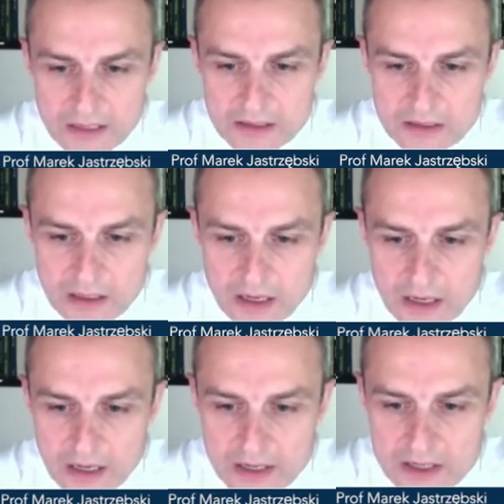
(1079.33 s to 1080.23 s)
And
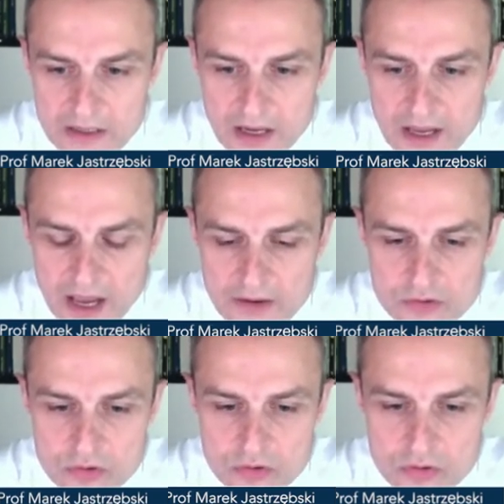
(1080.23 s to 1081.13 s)
uh, here I
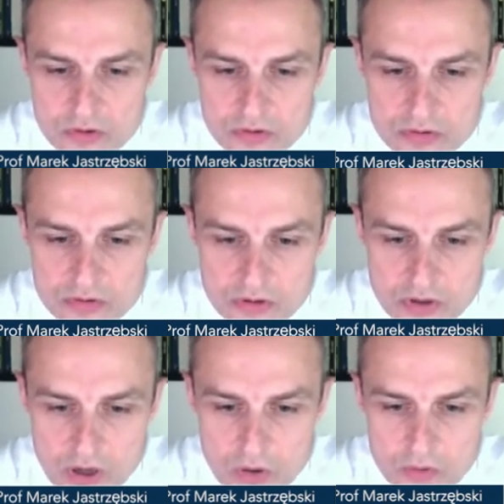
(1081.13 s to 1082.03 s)
have to
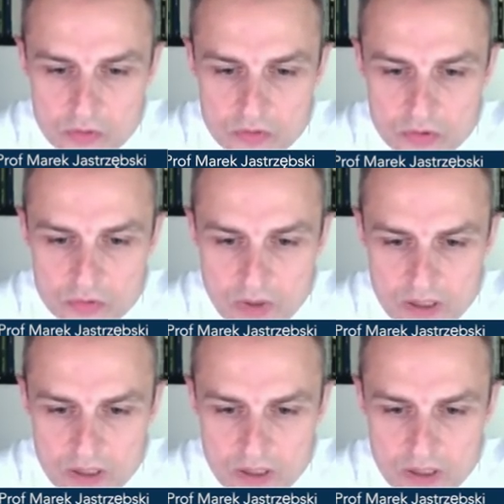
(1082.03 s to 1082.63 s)
go to